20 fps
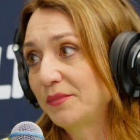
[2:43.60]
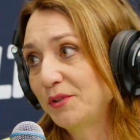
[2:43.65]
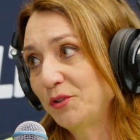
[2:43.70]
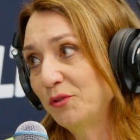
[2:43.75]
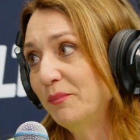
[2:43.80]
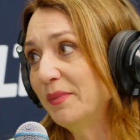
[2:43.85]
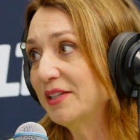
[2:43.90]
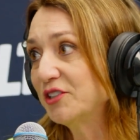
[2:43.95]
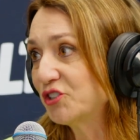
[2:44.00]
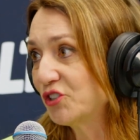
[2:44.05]

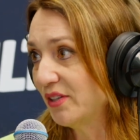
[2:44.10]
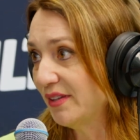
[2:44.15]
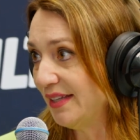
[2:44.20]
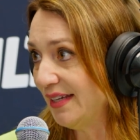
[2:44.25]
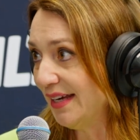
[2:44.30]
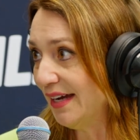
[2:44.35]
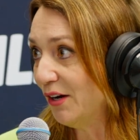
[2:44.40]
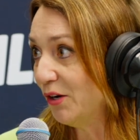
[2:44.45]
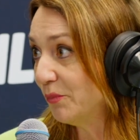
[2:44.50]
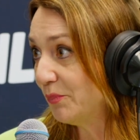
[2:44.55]
You mentioned
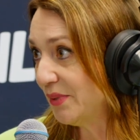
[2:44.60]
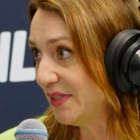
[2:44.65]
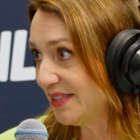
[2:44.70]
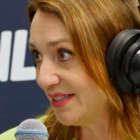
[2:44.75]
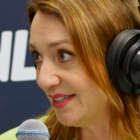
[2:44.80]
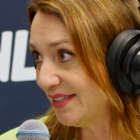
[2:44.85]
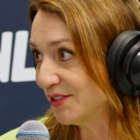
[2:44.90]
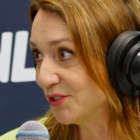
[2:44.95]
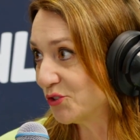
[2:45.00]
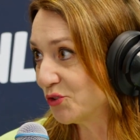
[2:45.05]
the
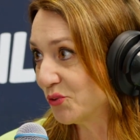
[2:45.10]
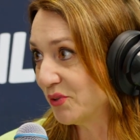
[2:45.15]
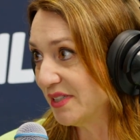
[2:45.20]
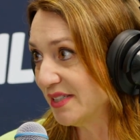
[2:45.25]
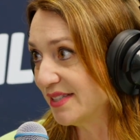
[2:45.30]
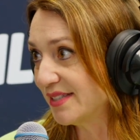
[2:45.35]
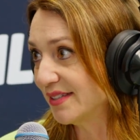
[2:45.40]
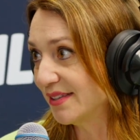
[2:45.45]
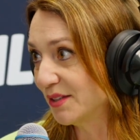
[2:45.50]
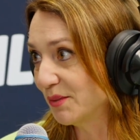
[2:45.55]
albizia
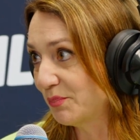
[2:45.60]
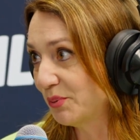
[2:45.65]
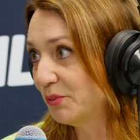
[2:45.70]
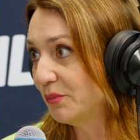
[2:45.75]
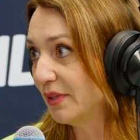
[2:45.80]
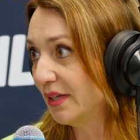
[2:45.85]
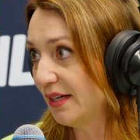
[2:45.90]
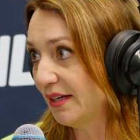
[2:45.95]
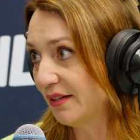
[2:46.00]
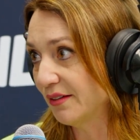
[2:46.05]
trees in the
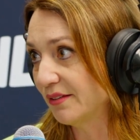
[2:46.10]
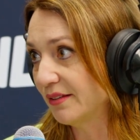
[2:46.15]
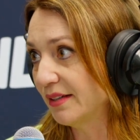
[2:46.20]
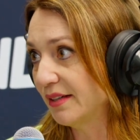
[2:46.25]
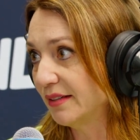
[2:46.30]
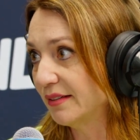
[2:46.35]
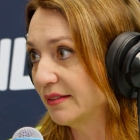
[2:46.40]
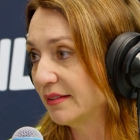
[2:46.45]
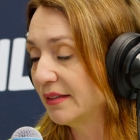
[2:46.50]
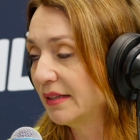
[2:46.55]
Puna
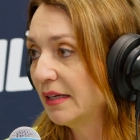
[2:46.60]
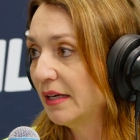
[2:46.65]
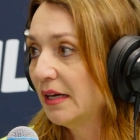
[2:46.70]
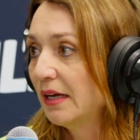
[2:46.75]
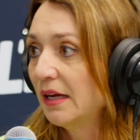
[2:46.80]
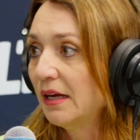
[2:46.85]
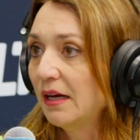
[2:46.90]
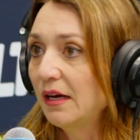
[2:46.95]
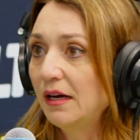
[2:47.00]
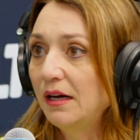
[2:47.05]
area.
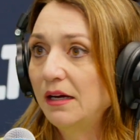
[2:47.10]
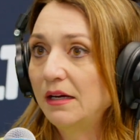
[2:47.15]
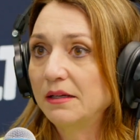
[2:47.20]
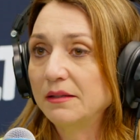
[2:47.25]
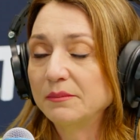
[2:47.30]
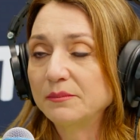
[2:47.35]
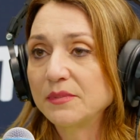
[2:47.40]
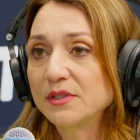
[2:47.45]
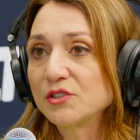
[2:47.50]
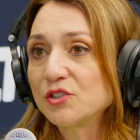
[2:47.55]

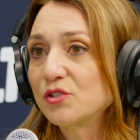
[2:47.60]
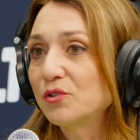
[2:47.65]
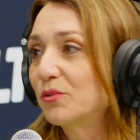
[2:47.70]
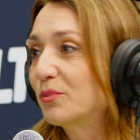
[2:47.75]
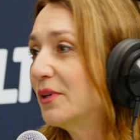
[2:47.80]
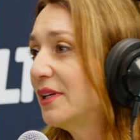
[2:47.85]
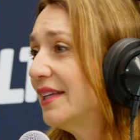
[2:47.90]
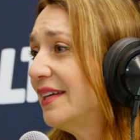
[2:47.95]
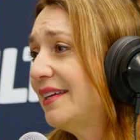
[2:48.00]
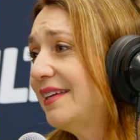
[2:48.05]
So
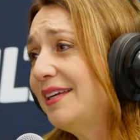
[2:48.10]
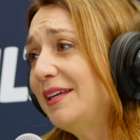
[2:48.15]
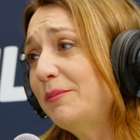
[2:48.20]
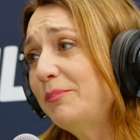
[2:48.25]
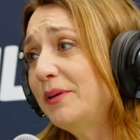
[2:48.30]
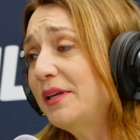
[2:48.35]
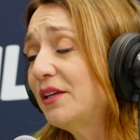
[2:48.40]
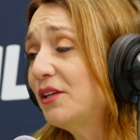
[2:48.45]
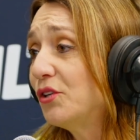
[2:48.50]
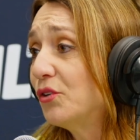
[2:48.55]
really
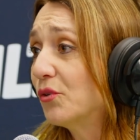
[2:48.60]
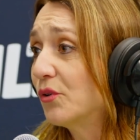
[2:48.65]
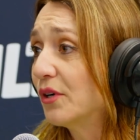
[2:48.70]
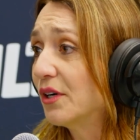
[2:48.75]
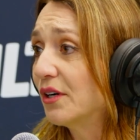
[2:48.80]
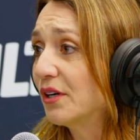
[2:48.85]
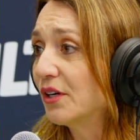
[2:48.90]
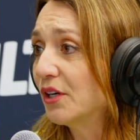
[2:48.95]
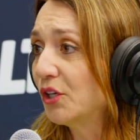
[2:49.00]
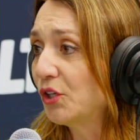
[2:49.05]
keeping
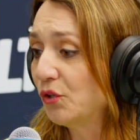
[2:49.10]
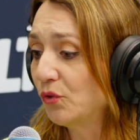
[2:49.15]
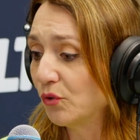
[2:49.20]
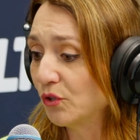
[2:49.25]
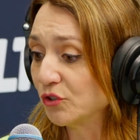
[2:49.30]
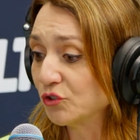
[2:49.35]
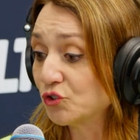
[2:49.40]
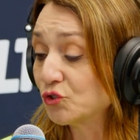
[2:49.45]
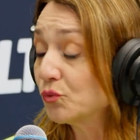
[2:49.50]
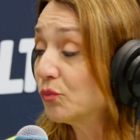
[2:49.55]

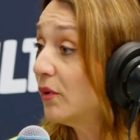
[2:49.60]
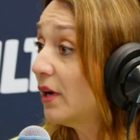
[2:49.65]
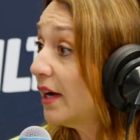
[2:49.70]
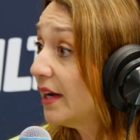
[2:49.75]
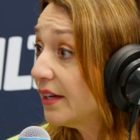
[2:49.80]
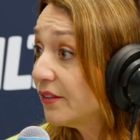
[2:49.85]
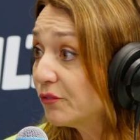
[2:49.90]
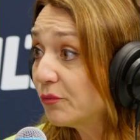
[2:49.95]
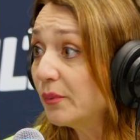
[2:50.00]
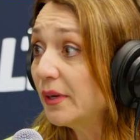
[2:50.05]
your
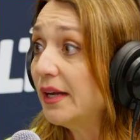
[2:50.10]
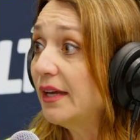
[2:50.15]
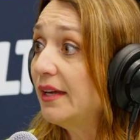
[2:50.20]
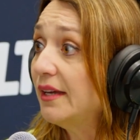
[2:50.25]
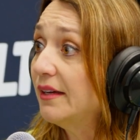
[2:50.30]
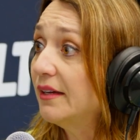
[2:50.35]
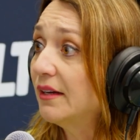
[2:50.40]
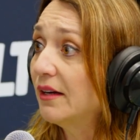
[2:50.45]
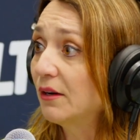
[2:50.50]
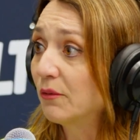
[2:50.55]

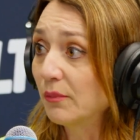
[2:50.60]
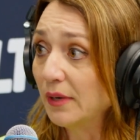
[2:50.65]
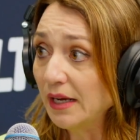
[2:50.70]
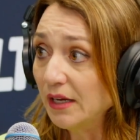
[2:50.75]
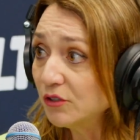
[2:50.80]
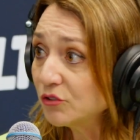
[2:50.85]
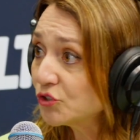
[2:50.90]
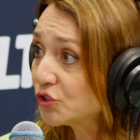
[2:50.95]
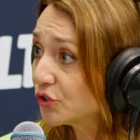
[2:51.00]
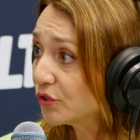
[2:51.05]
driveway
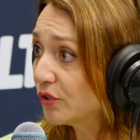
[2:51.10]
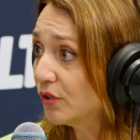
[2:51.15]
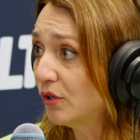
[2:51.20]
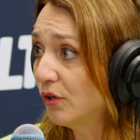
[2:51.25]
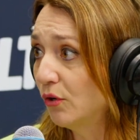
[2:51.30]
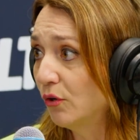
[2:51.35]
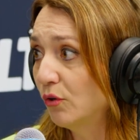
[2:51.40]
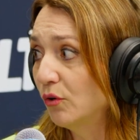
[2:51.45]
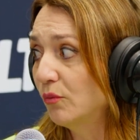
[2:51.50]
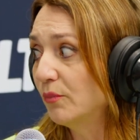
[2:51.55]
around your
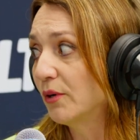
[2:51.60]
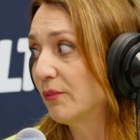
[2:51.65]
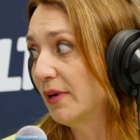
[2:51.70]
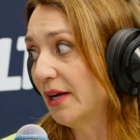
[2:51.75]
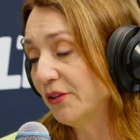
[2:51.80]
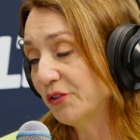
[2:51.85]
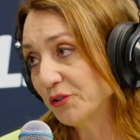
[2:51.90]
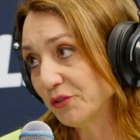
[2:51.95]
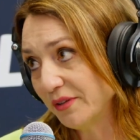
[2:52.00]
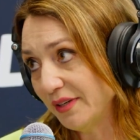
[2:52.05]
home,
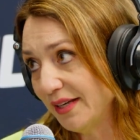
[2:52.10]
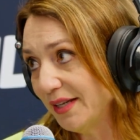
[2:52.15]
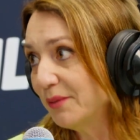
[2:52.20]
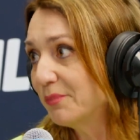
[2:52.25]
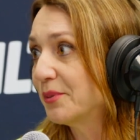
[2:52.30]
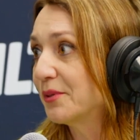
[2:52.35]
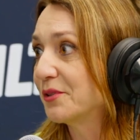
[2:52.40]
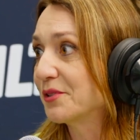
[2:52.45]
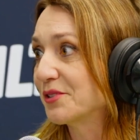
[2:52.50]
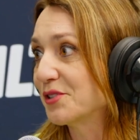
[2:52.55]
around your
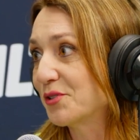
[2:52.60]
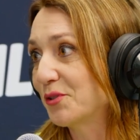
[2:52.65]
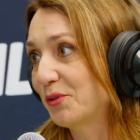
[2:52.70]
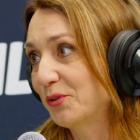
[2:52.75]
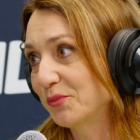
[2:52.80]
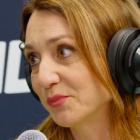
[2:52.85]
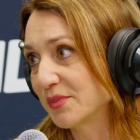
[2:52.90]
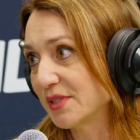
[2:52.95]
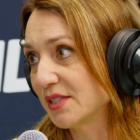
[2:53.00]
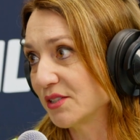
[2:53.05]
neighbors'
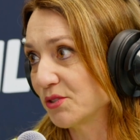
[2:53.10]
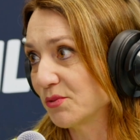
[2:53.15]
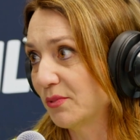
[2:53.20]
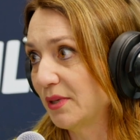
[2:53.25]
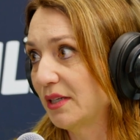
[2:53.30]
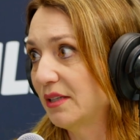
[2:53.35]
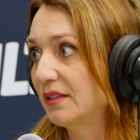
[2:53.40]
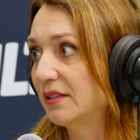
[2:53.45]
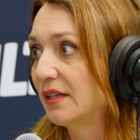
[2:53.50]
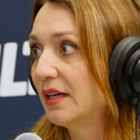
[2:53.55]
homes as
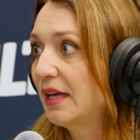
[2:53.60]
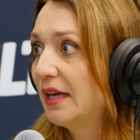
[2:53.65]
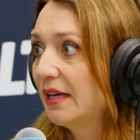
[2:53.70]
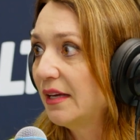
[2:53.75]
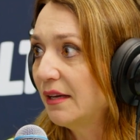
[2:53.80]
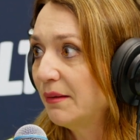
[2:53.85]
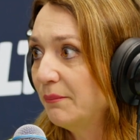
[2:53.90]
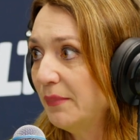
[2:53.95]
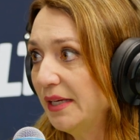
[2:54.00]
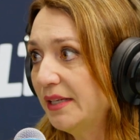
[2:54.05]
well,
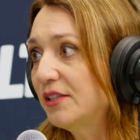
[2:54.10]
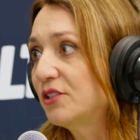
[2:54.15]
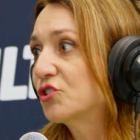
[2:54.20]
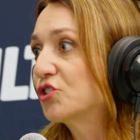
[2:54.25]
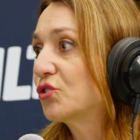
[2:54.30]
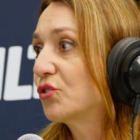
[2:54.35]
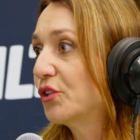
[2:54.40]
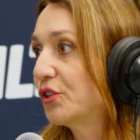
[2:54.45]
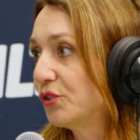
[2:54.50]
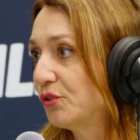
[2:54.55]
making
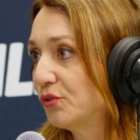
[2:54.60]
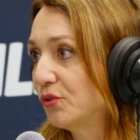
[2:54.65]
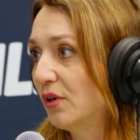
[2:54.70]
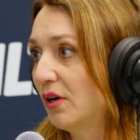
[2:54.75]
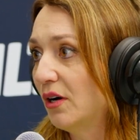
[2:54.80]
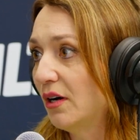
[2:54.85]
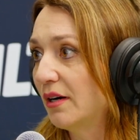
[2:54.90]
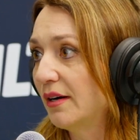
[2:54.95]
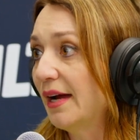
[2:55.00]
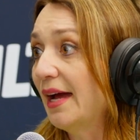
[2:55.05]
sure you
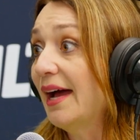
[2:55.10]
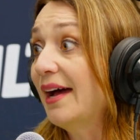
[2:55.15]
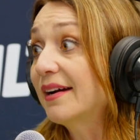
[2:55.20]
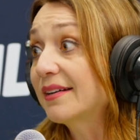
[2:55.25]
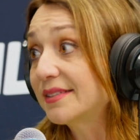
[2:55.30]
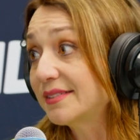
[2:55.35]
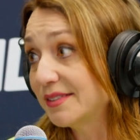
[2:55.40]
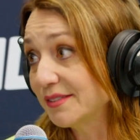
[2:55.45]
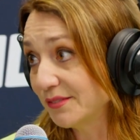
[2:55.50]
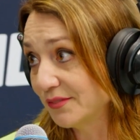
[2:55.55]
are
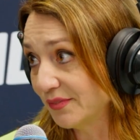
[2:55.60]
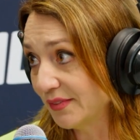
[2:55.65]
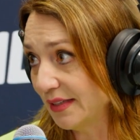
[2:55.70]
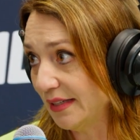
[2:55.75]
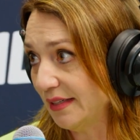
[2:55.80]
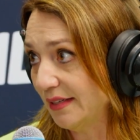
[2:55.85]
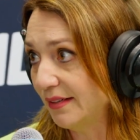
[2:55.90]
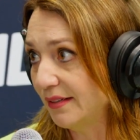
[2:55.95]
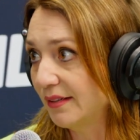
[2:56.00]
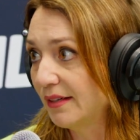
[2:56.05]

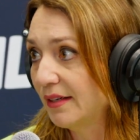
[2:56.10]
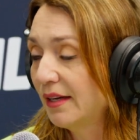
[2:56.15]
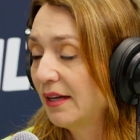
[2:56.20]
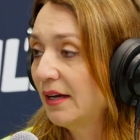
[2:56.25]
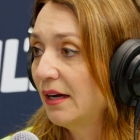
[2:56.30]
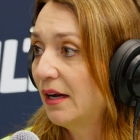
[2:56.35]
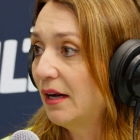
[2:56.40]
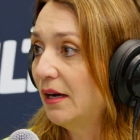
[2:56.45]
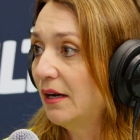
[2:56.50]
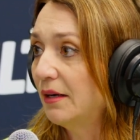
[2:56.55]
actively
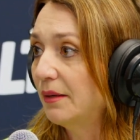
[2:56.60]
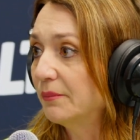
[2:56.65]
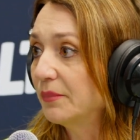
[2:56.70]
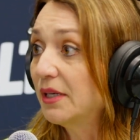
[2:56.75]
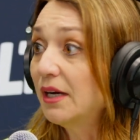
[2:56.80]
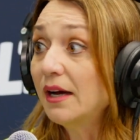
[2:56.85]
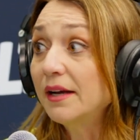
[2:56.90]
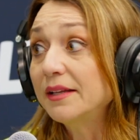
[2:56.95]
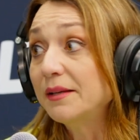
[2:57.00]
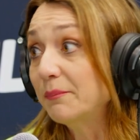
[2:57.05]

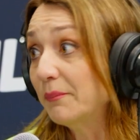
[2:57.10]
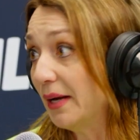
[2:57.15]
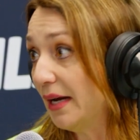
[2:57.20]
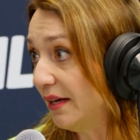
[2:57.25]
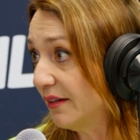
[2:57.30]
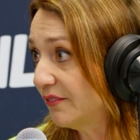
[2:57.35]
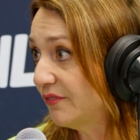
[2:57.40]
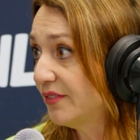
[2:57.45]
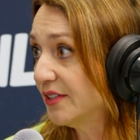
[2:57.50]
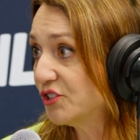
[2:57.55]
cutting
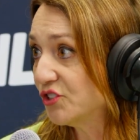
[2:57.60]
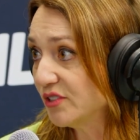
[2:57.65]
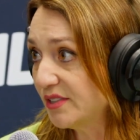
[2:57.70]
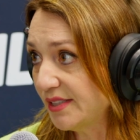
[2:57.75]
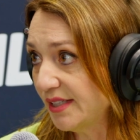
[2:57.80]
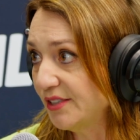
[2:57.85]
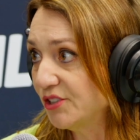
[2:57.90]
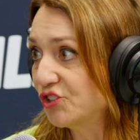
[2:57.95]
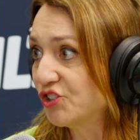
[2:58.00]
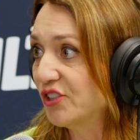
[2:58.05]
back
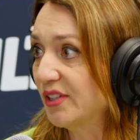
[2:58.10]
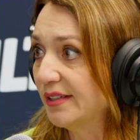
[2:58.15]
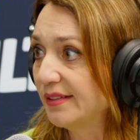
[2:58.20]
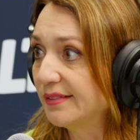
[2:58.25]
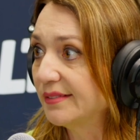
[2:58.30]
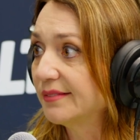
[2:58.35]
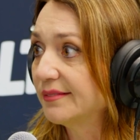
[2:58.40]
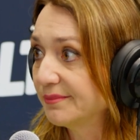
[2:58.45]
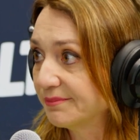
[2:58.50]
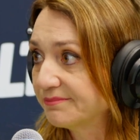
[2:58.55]

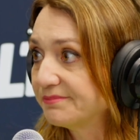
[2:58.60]
vegetation.